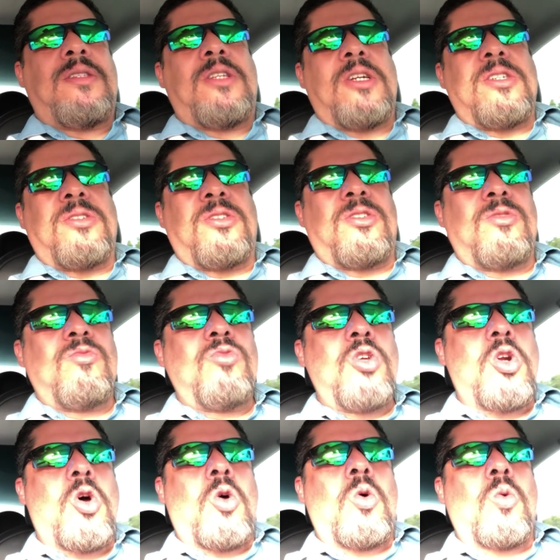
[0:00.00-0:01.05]
There's,
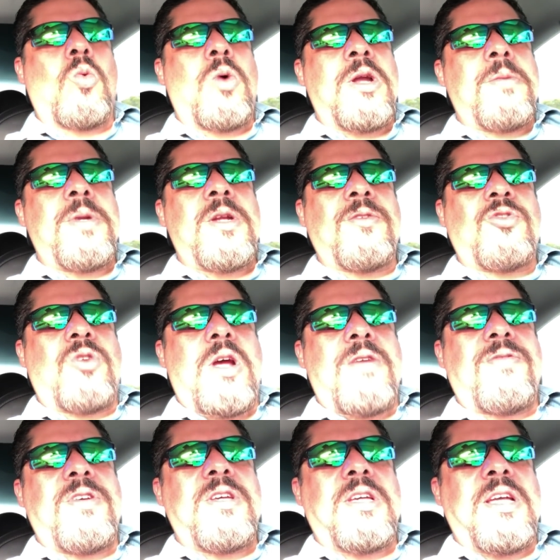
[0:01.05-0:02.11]
quite a bit of
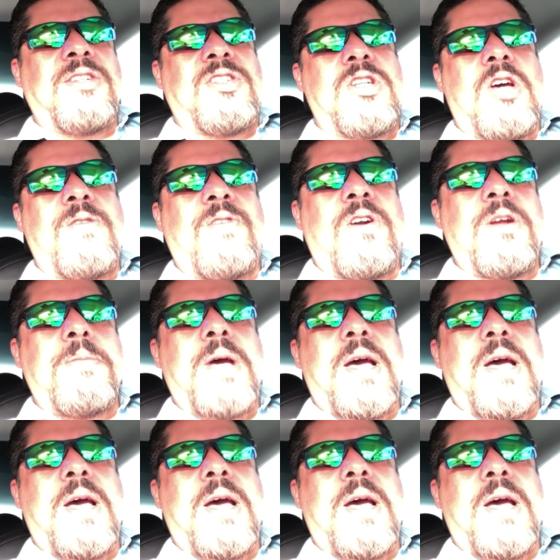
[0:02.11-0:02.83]
traffic. It's not very